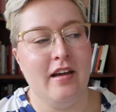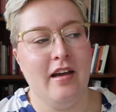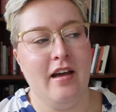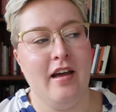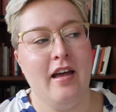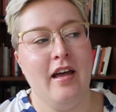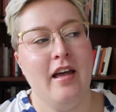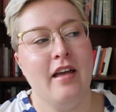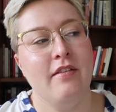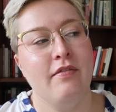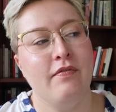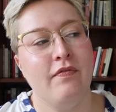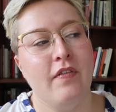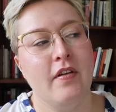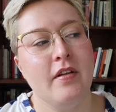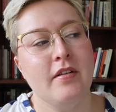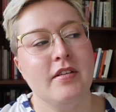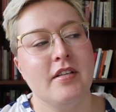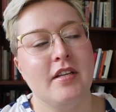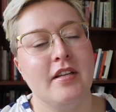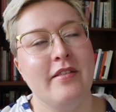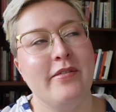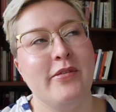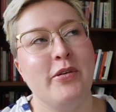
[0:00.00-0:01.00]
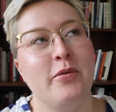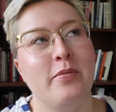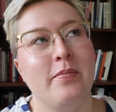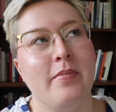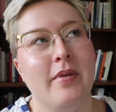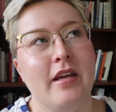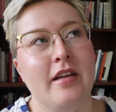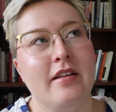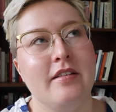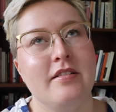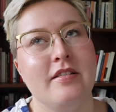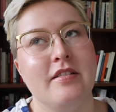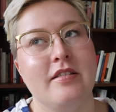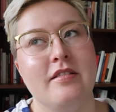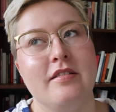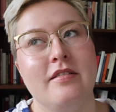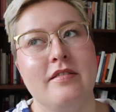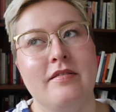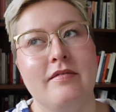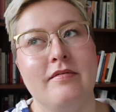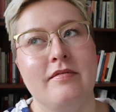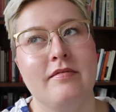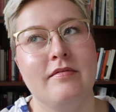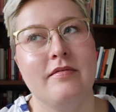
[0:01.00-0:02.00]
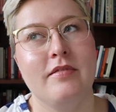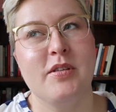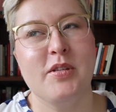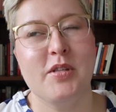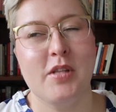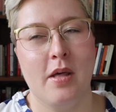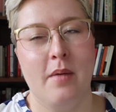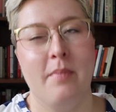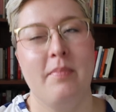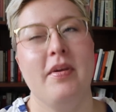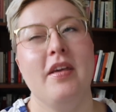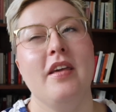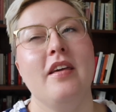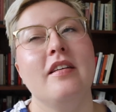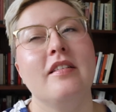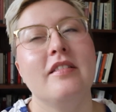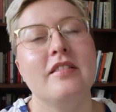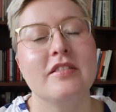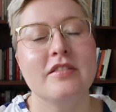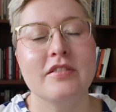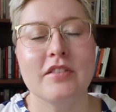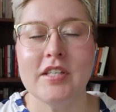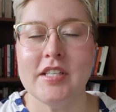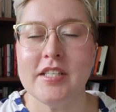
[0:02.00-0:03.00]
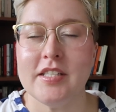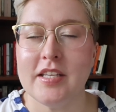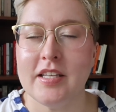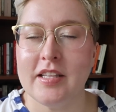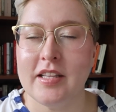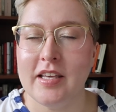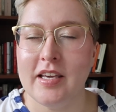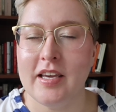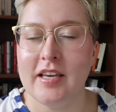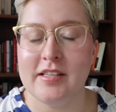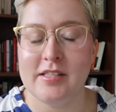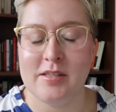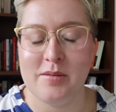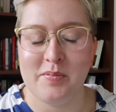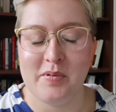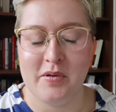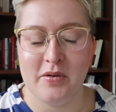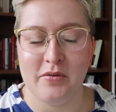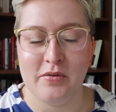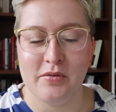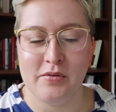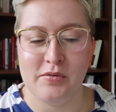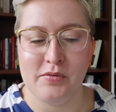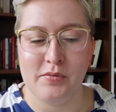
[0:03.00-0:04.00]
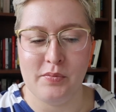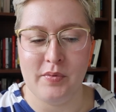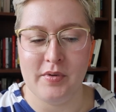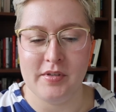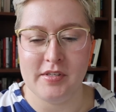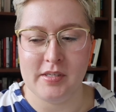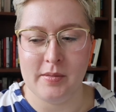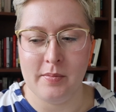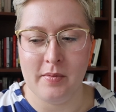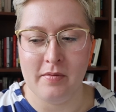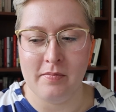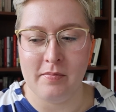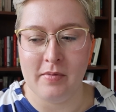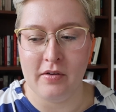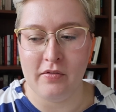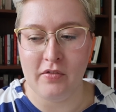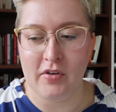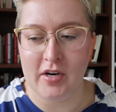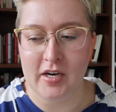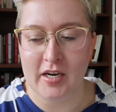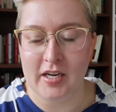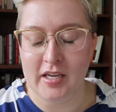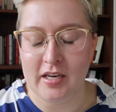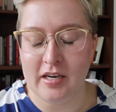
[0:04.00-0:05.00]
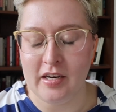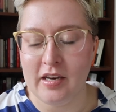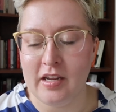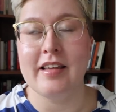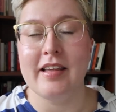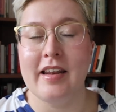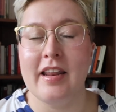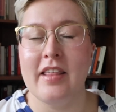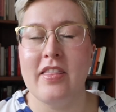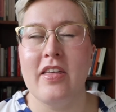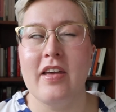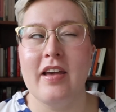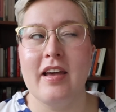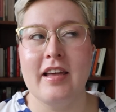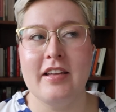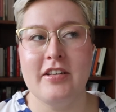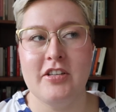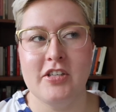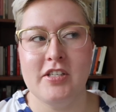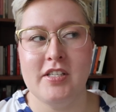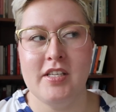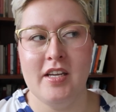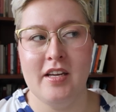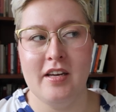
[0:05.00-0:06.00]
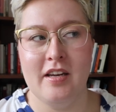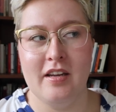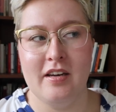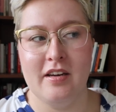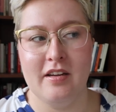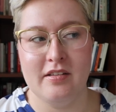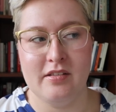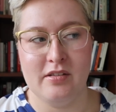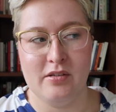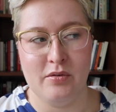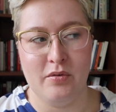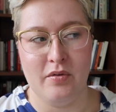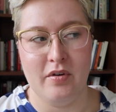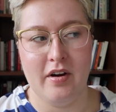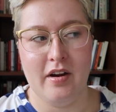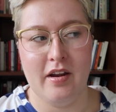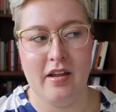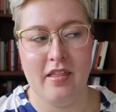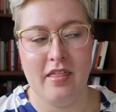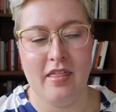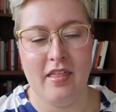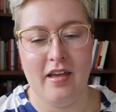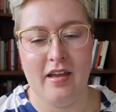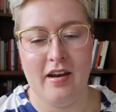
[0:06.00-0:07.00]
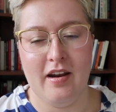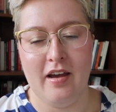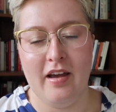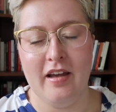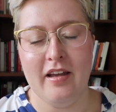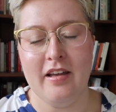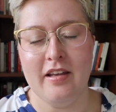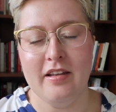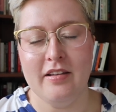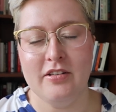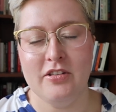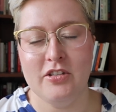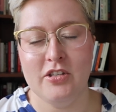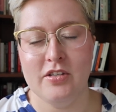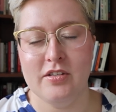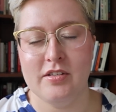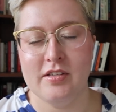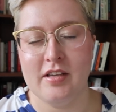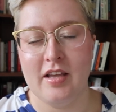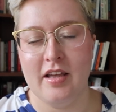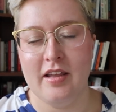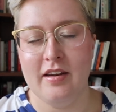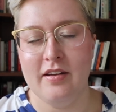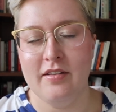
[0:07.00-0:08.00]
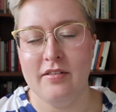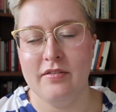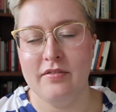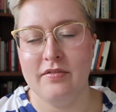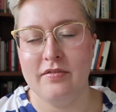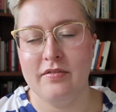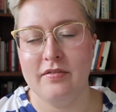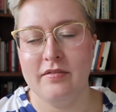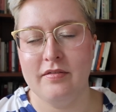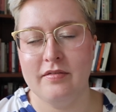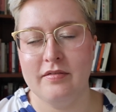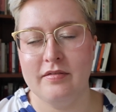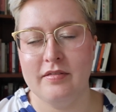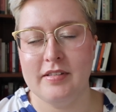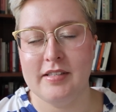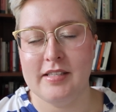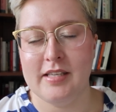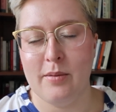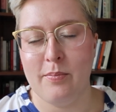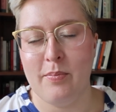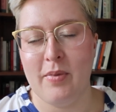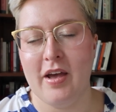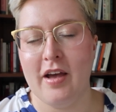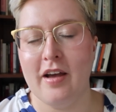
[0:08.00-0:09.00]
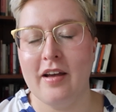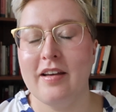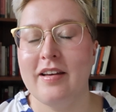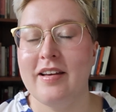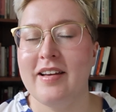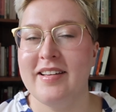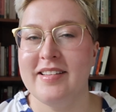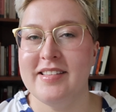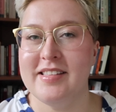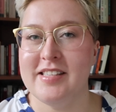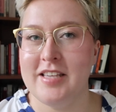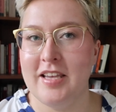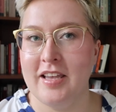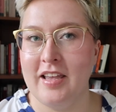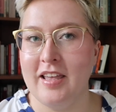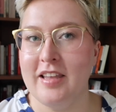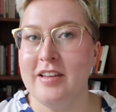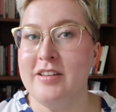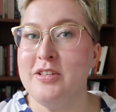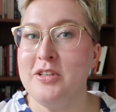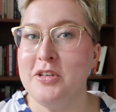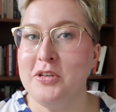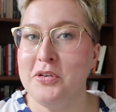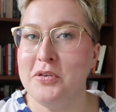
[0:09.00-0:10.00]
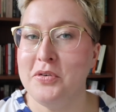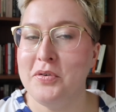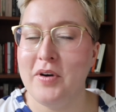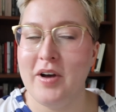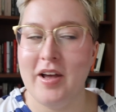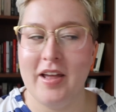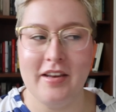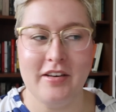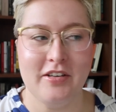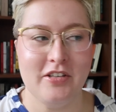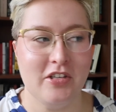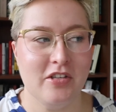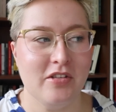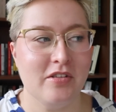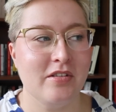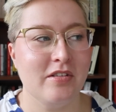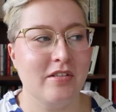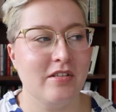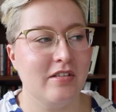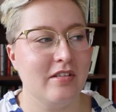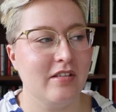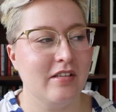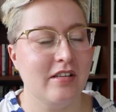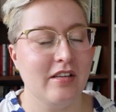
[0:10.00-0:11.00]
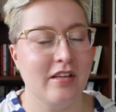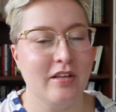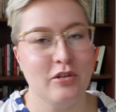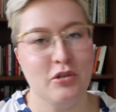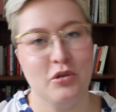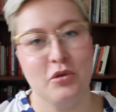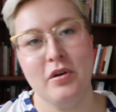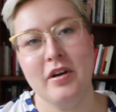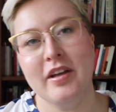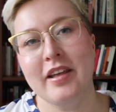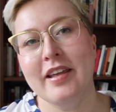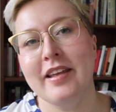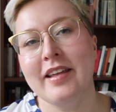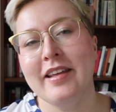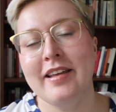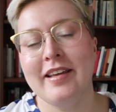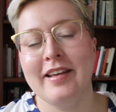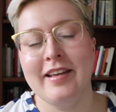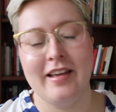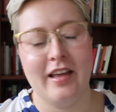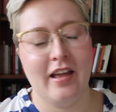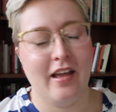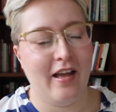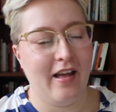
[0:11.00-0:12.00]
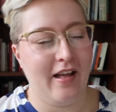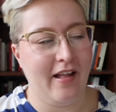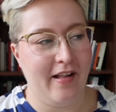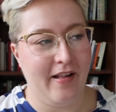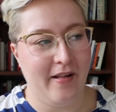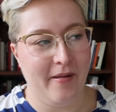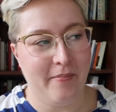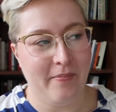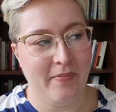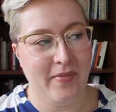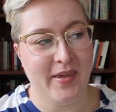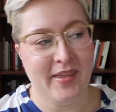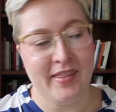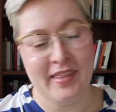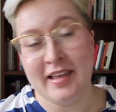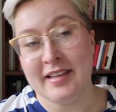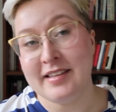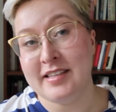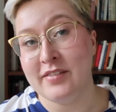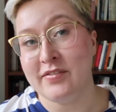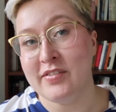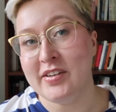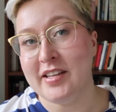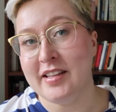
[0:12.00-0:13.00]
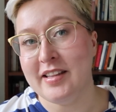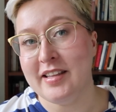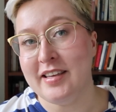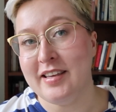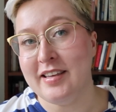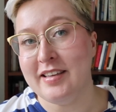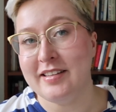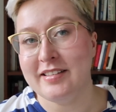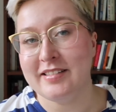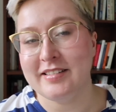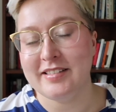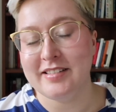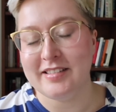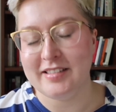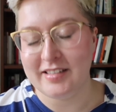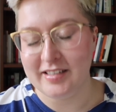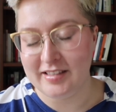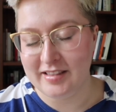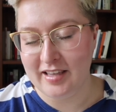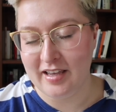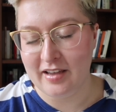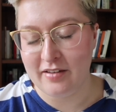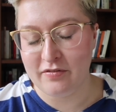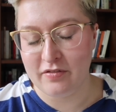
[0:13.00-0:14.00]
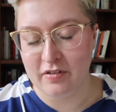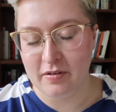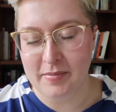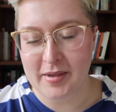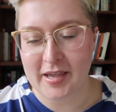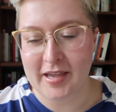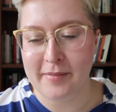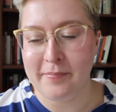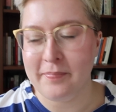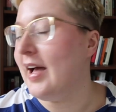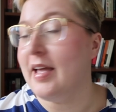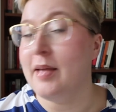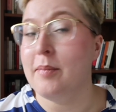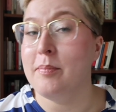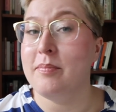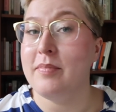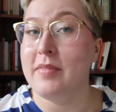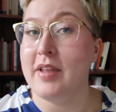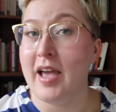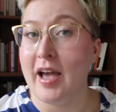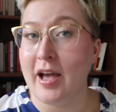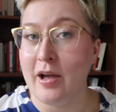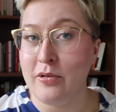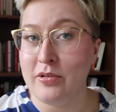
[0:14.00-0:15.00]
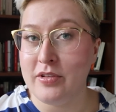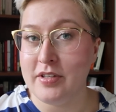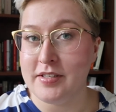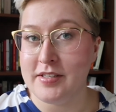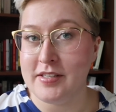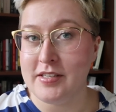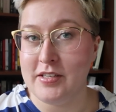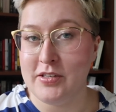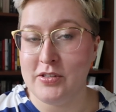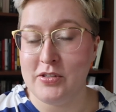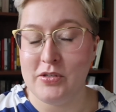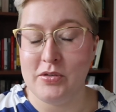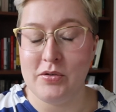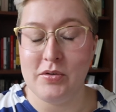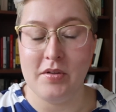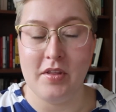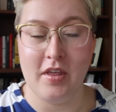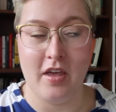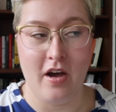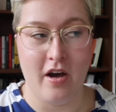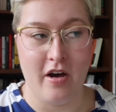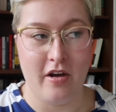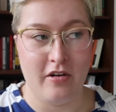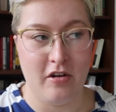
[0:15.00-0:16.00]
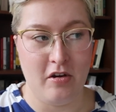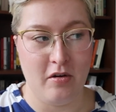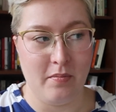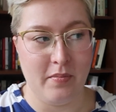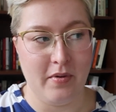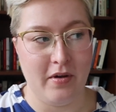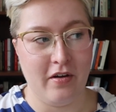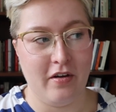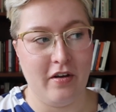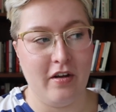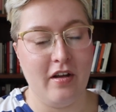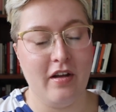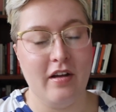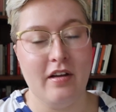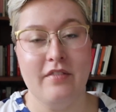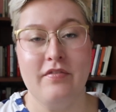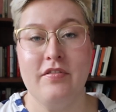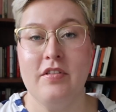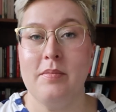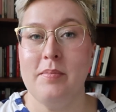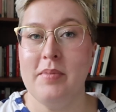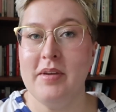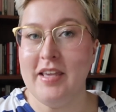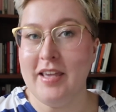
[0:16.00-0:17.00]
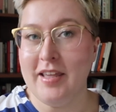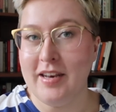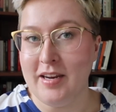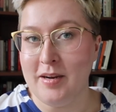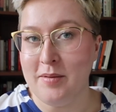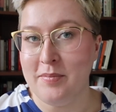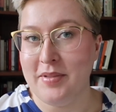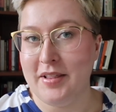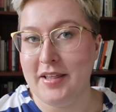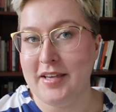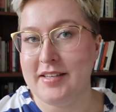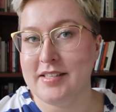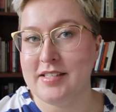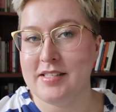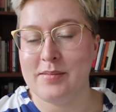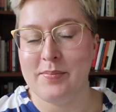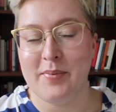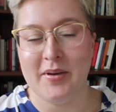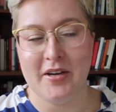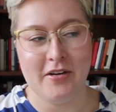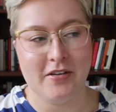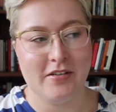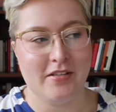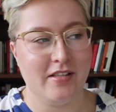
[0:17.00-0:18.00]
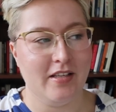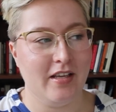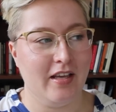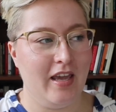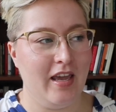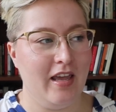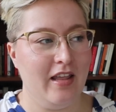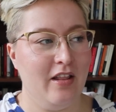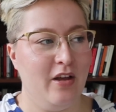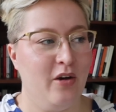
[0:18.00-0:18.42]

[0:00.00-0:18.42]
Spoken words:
I felt a little bit slumpy recently, I suppose, with some of my reading, and I think I just needed a story that I could just kind of sit back and sink into and just enjoy, and that definitely did that for me. I am now listening to the audiobook of The Beginning Place by Ursela K.